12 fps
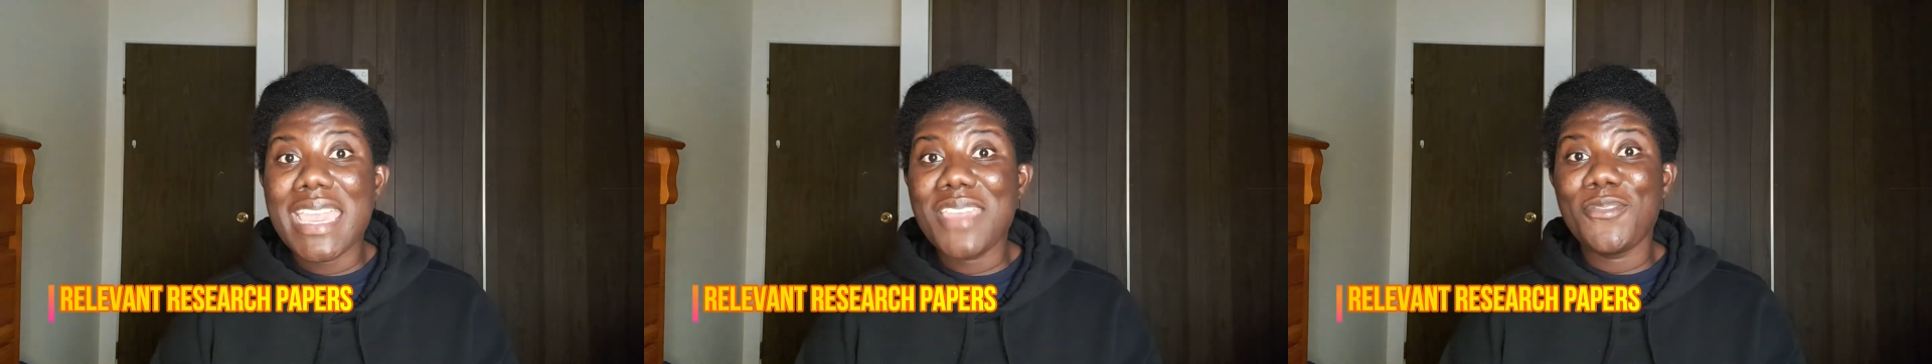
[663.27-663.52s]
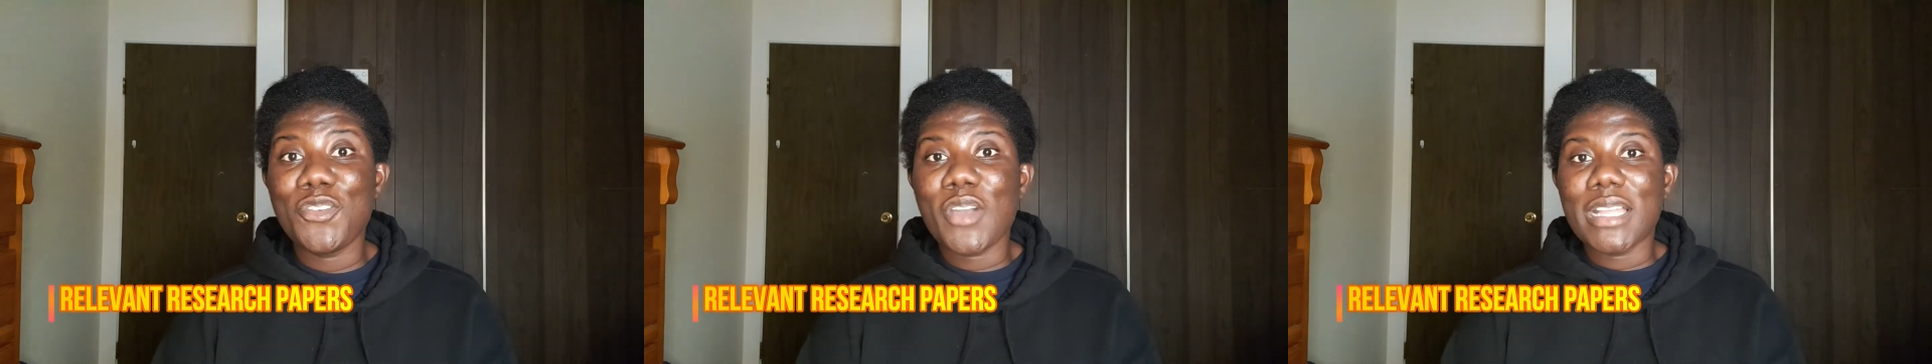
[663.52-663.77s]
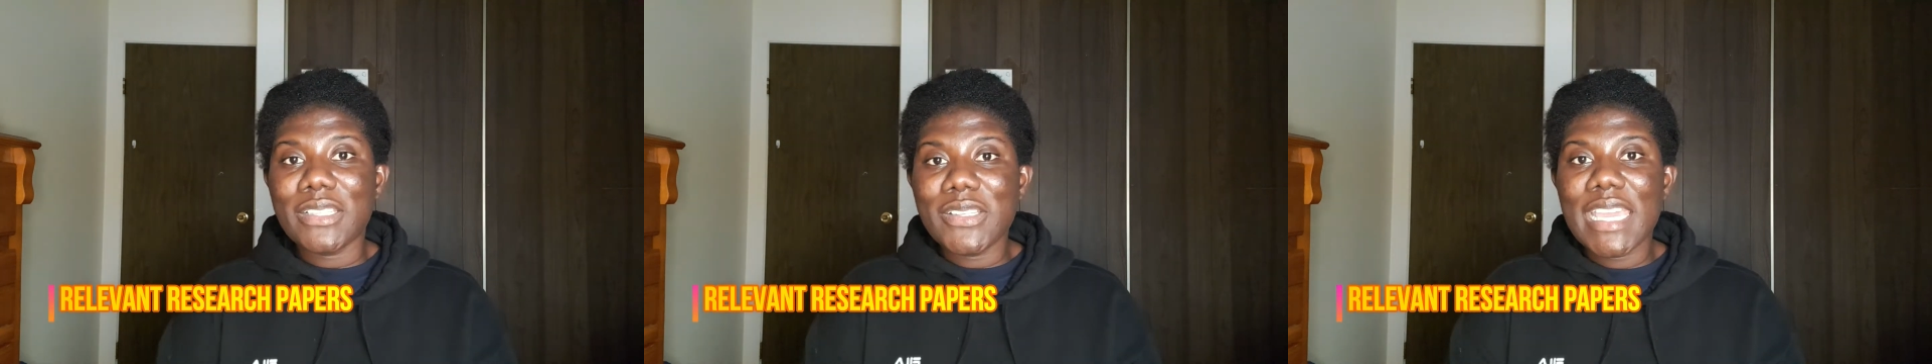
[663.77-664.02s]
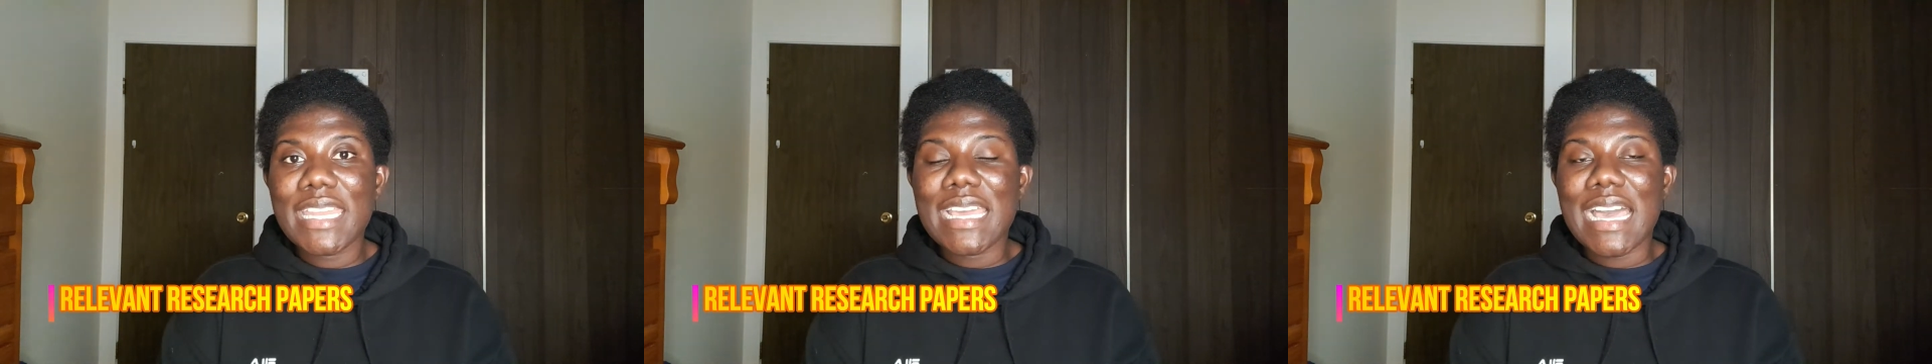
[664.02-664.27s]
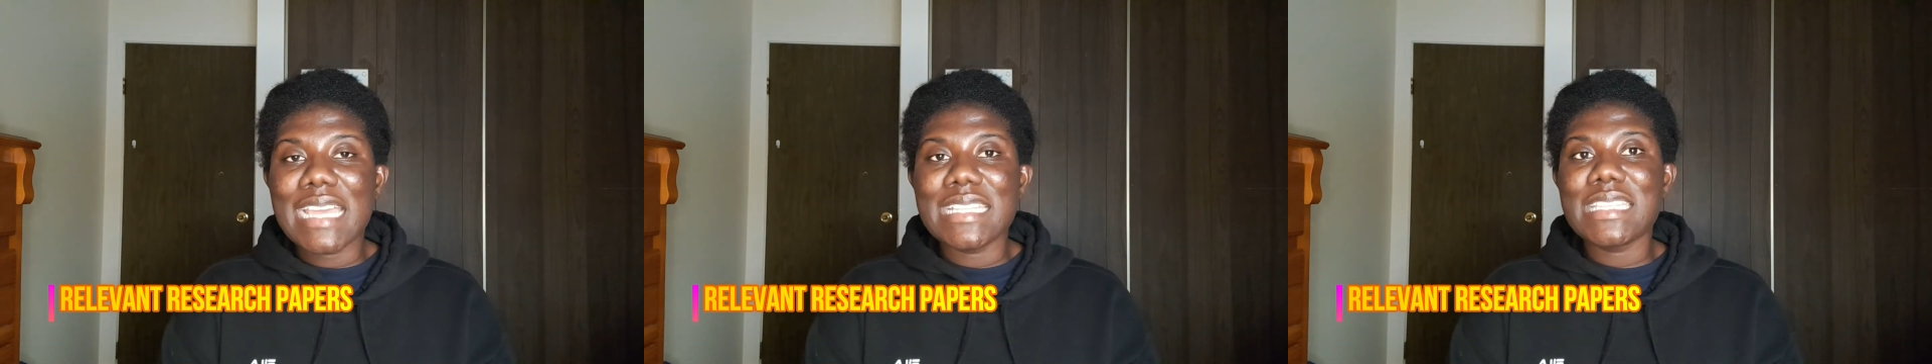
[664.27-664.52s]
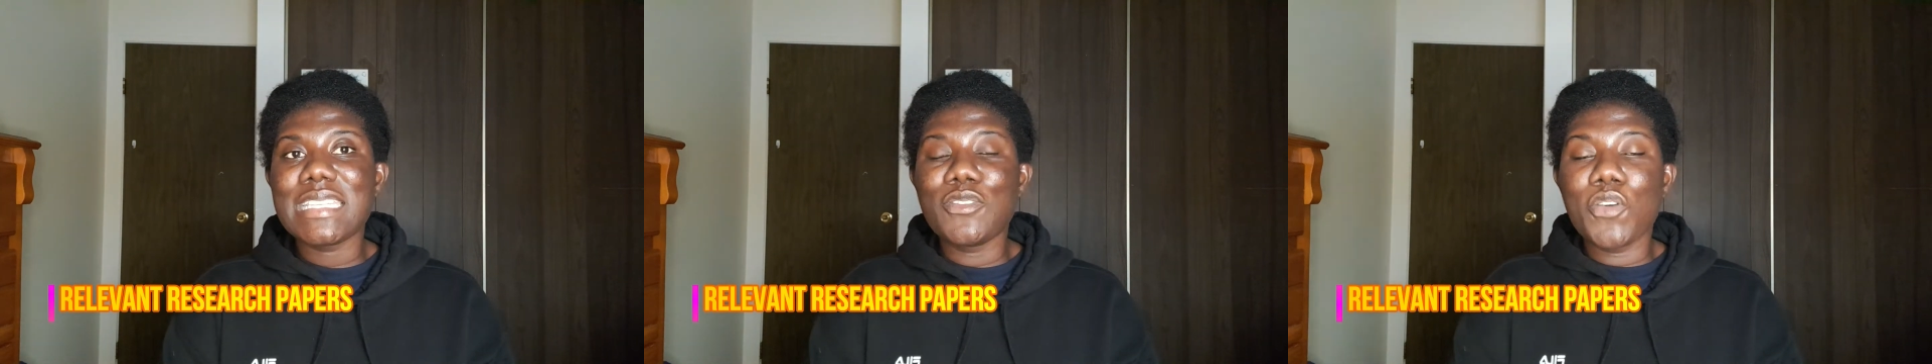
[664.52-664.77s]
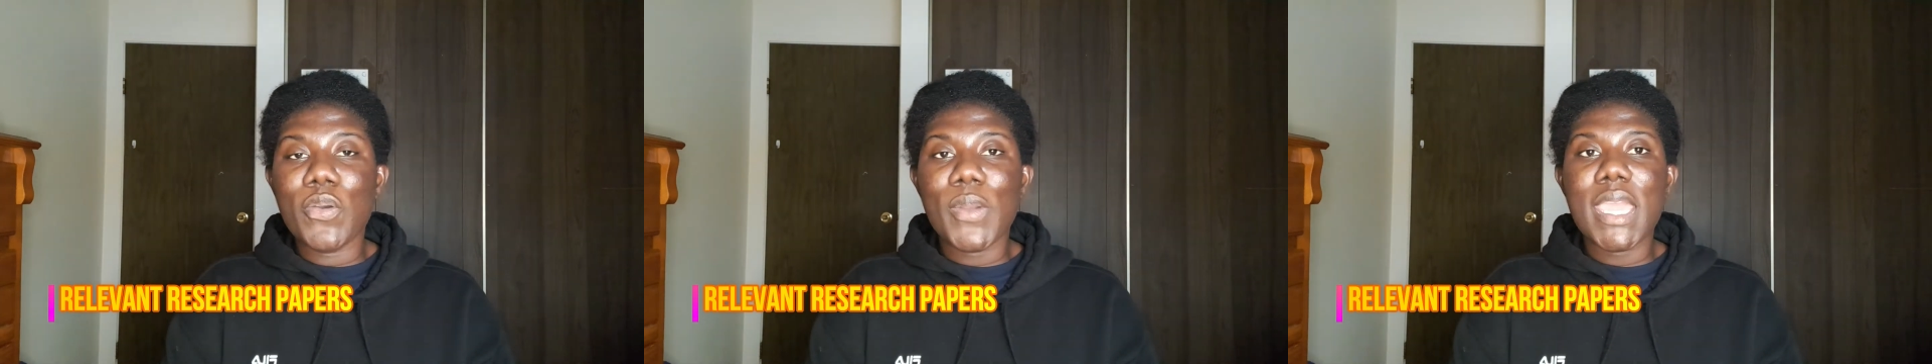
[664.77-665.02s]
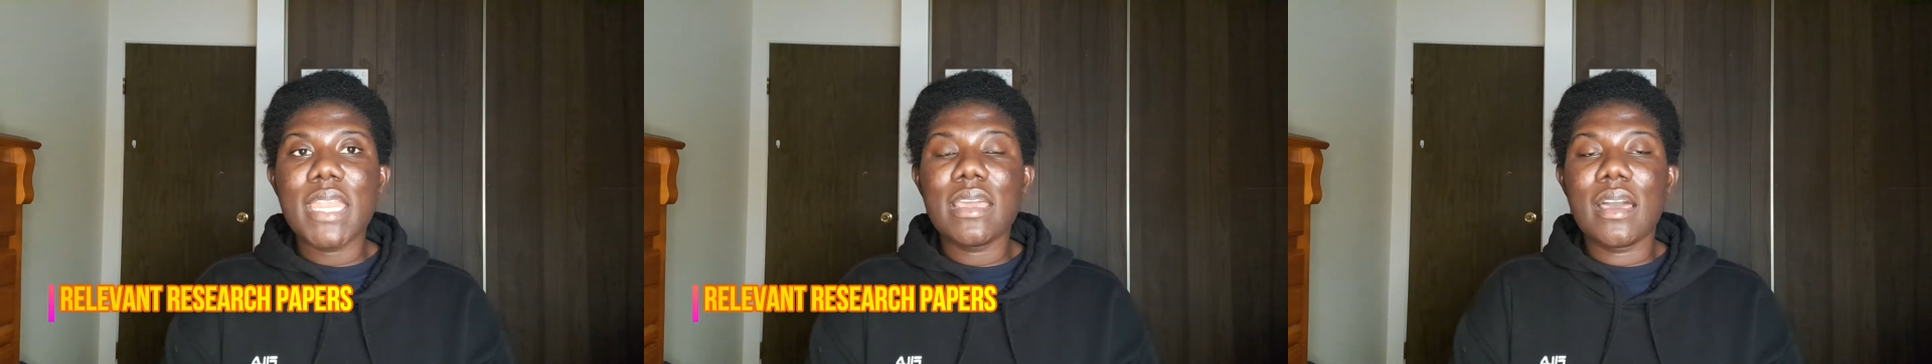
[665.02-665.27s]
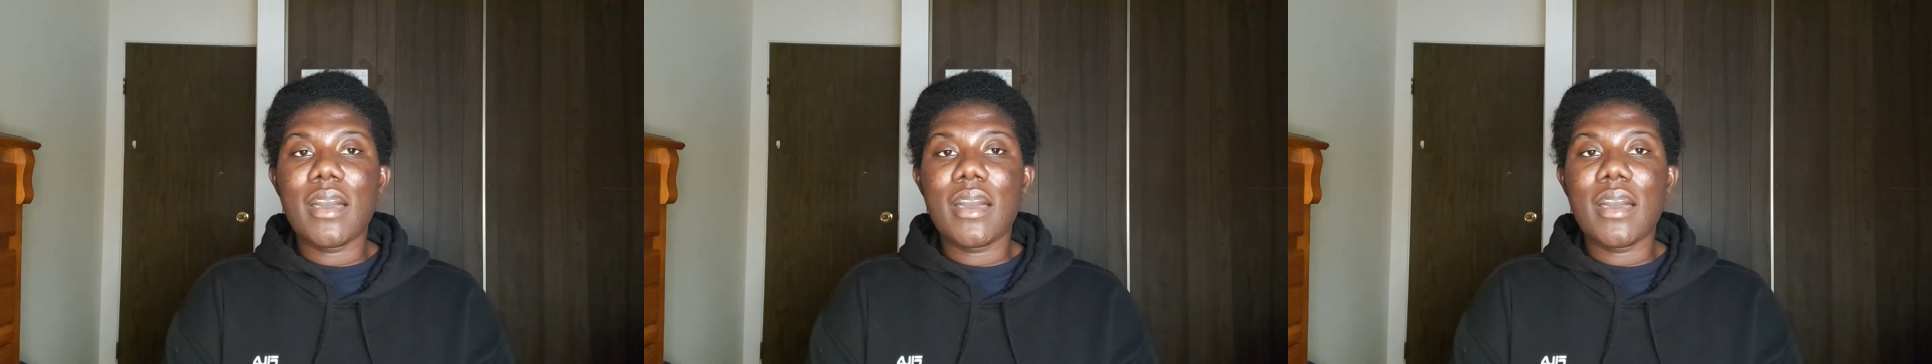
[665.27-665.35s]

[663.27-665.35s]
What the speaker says: If you are looking at going